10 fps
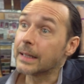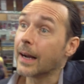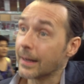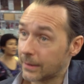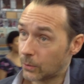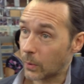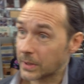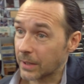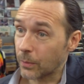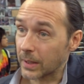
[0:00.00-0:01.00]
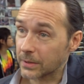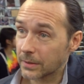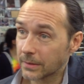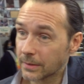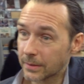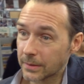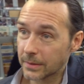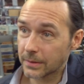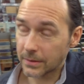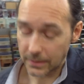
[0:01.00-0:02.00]
Yeah, Quartet West. Quartet
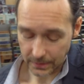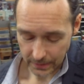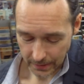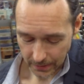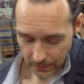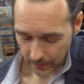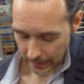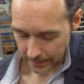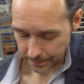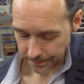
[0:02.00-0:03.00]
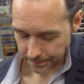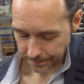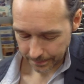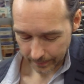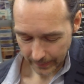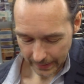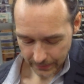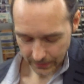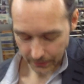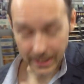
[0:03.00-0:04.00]
West, So, um,
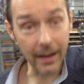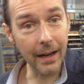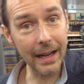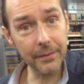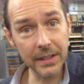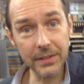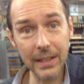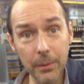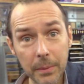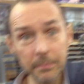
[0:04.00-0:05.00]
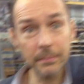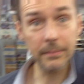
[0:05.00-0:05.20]
so yeah, I have this album,